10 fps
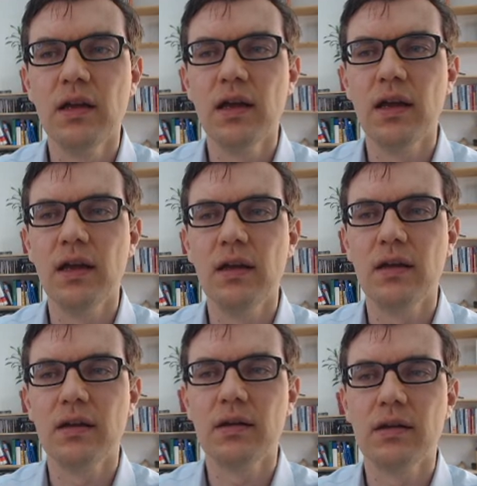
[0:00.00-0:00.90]

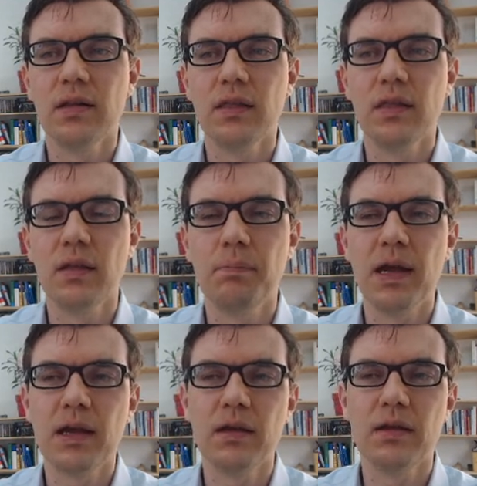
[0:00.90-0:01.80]
and the
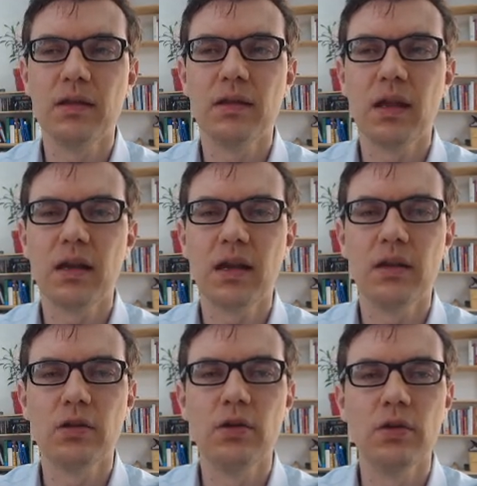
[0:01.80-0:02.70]
pack is in that case
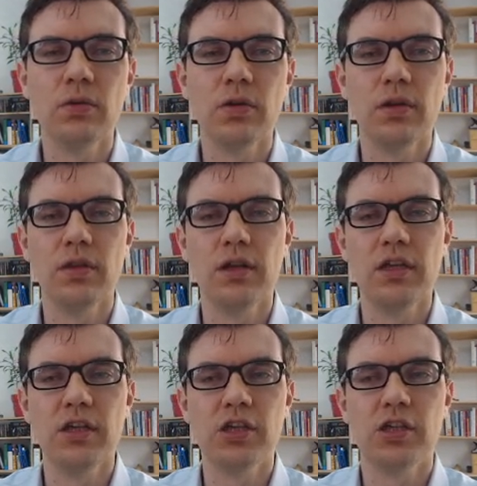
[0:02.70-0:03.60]
also the
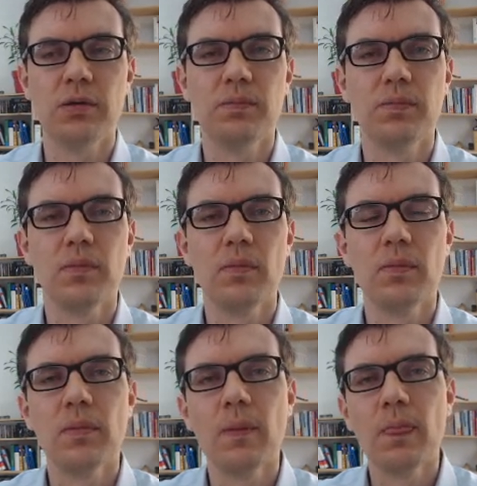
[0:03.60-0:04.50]
each.
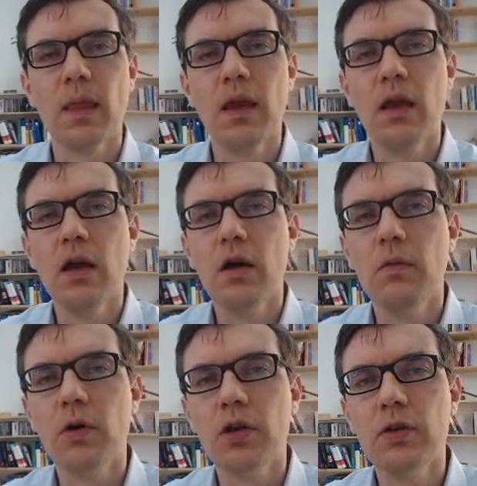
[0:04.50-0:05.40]

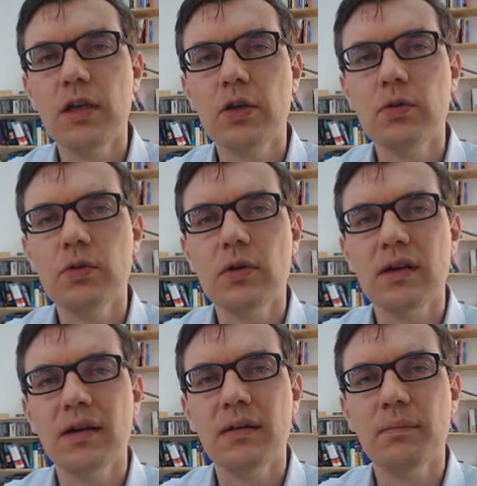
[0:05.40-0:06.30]
What you need
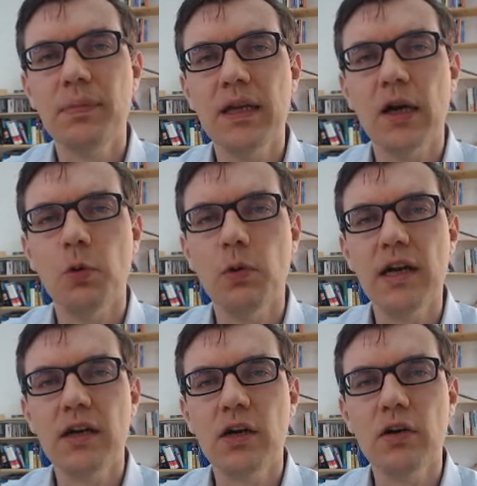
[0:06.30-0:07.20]
to be
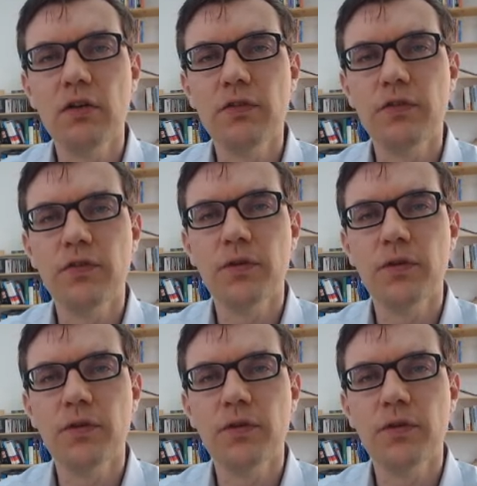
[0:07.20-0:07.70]
aware of,